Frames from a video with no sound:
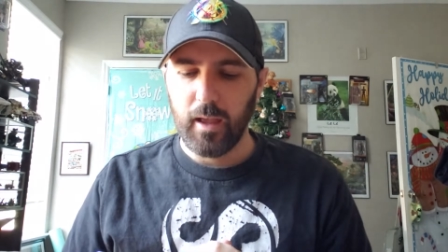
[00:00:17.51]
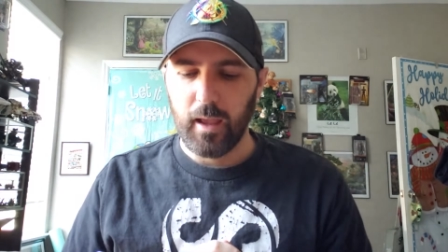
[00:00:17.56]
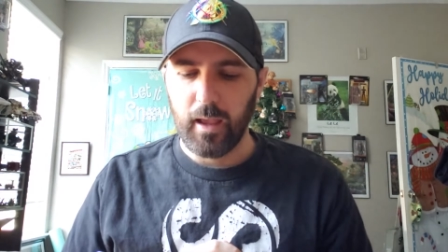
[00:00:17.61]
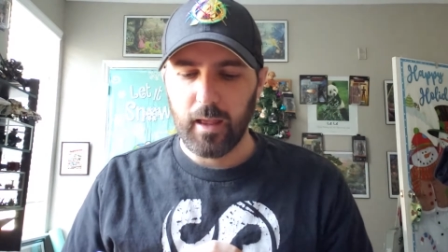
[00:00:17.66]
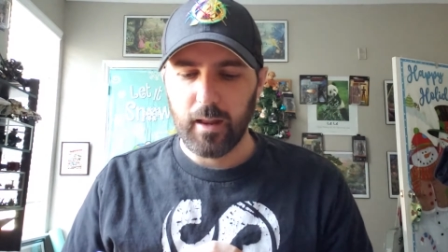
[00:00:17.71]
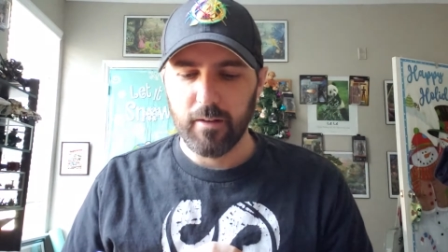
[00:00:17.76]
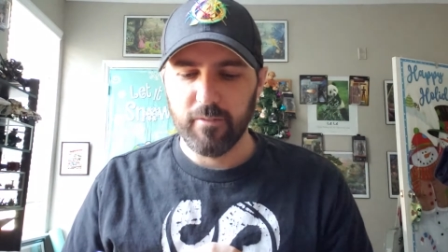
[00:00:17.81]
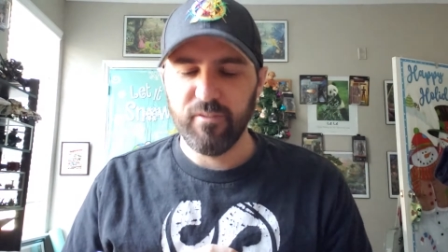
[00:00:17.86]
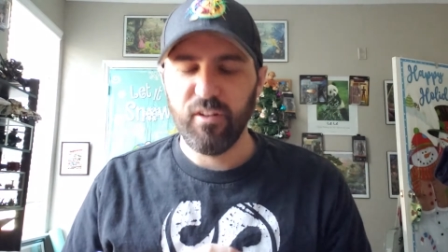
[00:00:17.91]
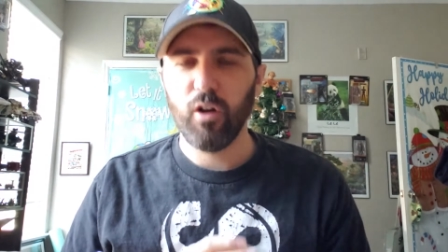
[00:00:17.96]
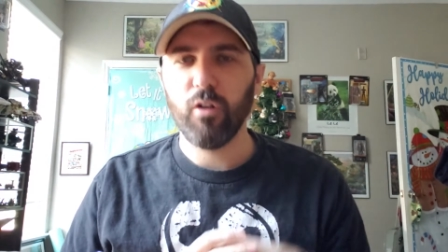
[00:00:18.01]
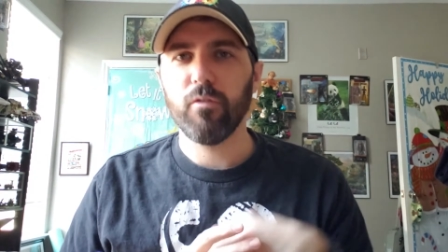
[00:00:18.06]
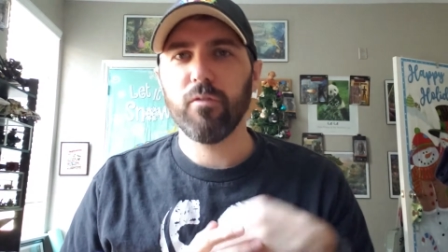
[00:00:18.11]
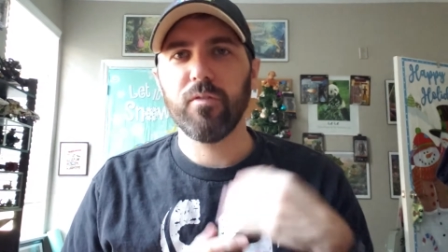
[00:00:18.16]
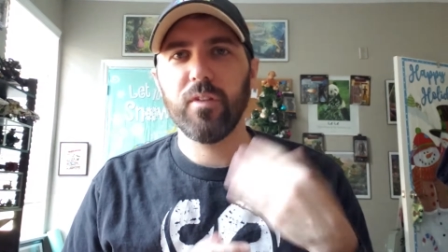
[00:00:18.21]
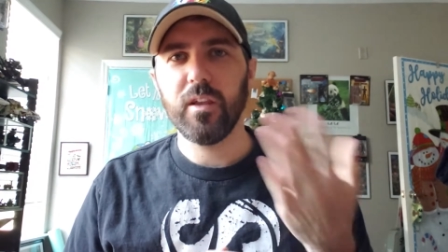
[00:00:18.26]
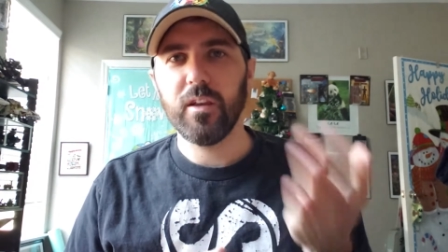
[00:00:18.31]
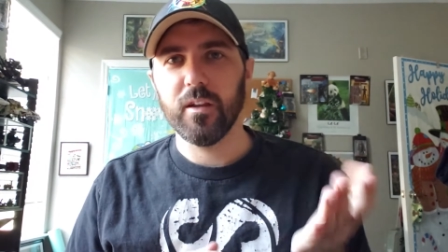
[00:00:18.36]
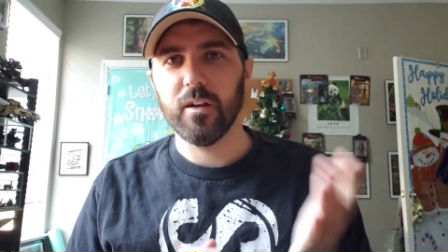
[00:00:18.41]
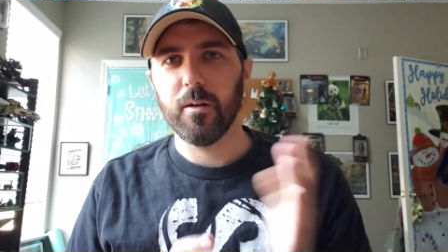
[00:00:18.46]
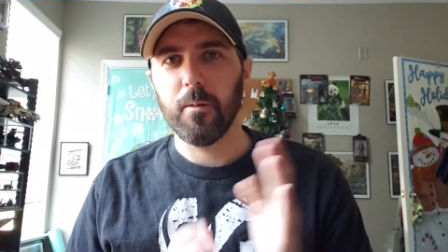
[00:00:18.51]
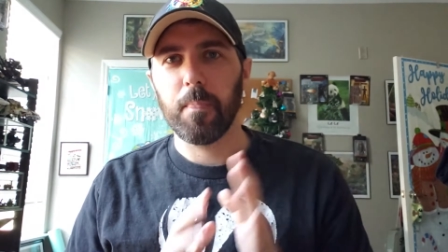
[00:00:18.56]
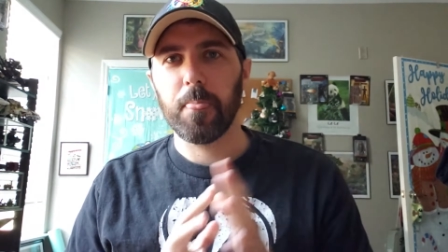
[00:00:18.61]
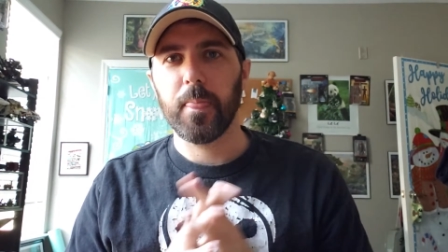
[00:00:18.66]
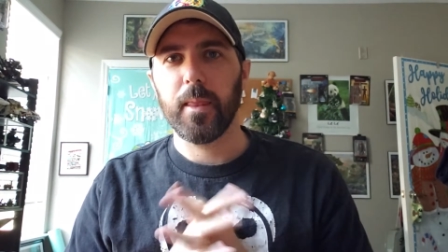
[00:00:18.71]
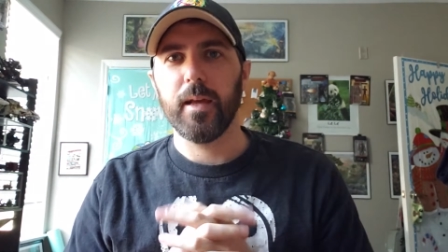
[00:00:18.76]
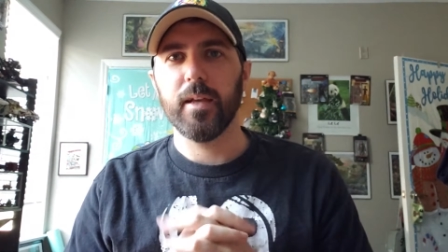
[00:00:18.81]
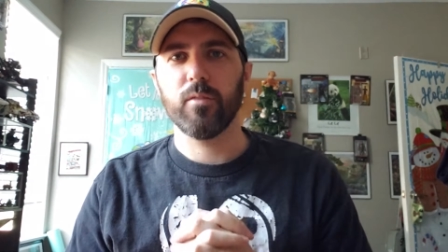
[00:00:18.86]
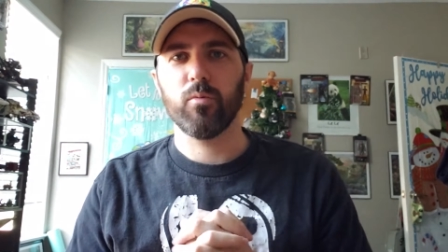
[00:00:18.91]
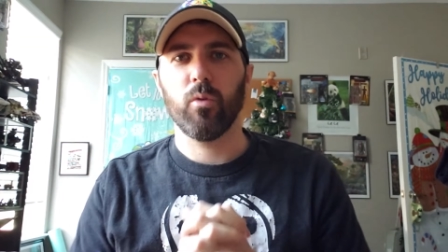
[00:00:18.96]
and Velveeta
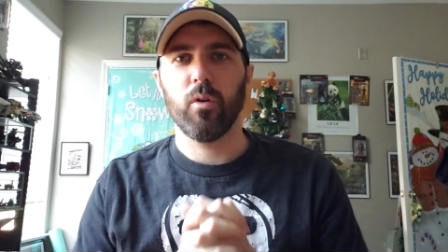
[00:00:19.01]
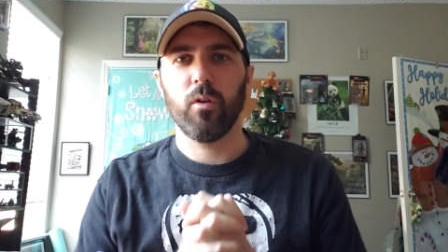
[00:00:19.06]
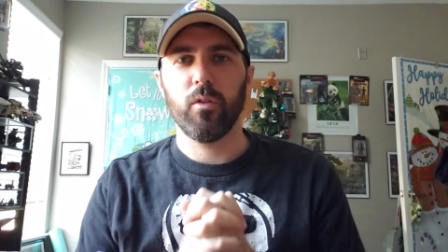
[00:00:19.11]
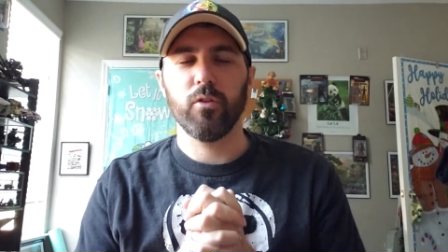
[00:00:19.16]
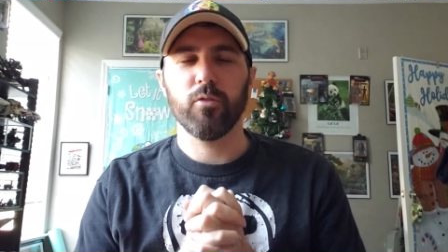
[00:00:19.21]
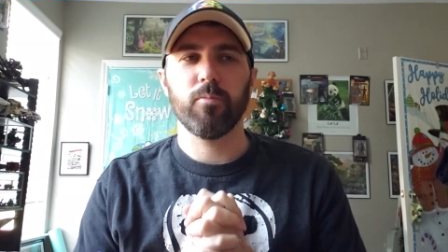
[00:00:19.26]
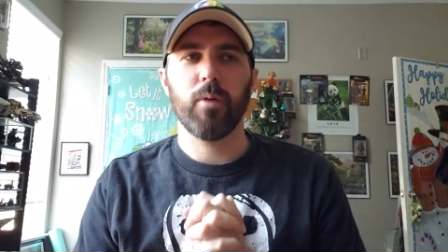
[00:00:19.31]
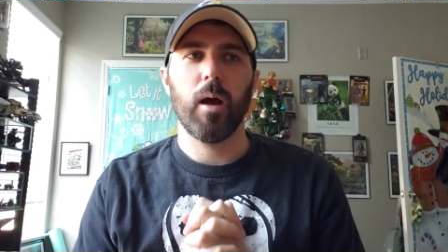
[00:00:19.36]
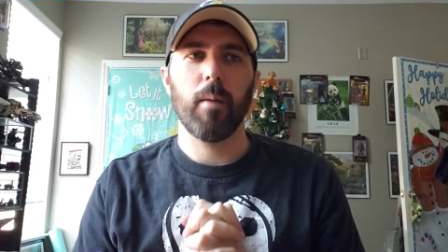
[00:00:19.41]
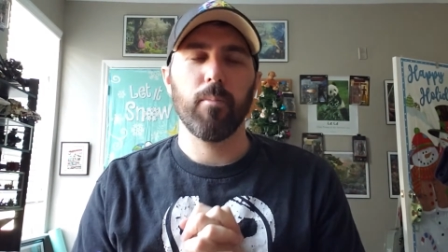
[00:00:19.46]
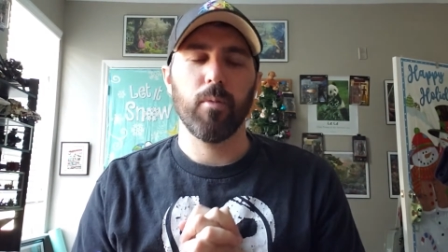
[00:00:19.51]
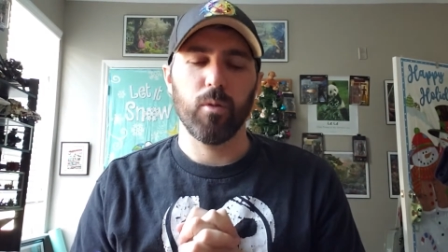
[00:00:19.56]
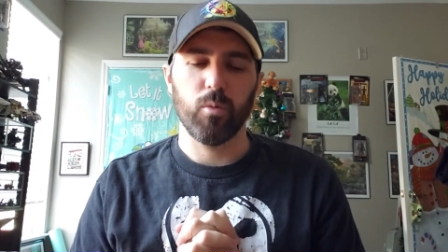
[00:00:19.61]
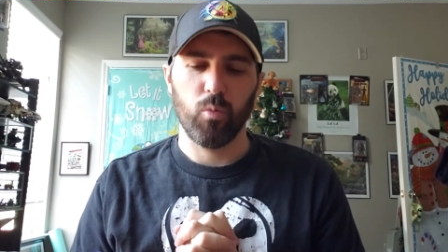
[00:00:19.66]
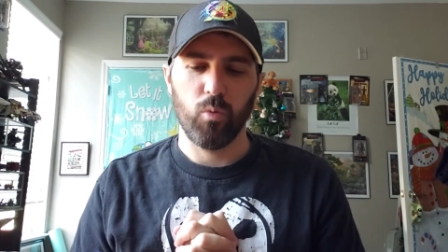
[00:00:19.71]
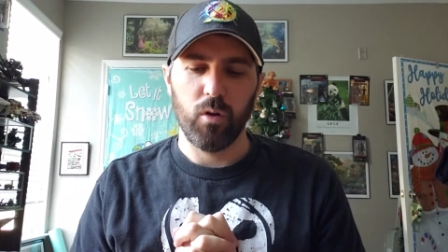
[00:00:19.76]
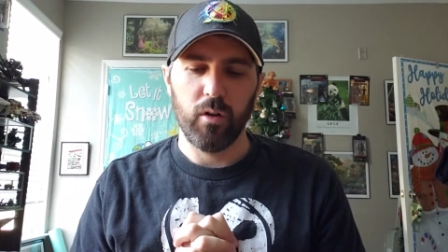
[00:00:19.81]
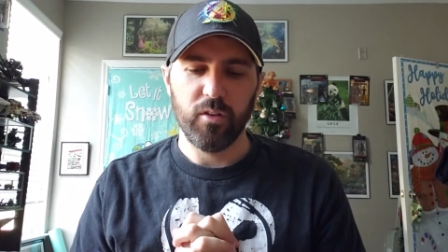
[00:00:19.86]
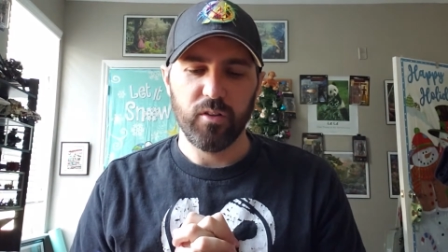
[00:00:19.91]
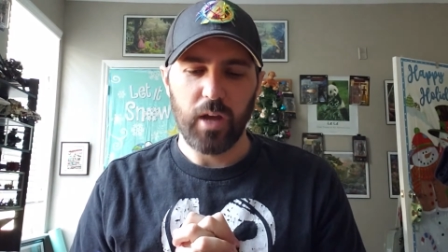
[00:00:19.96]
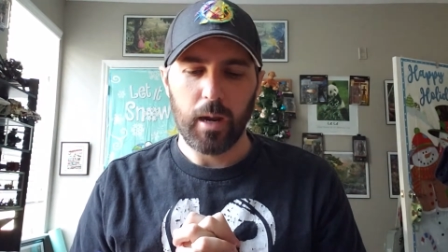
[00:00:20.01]
is one of those popular ones.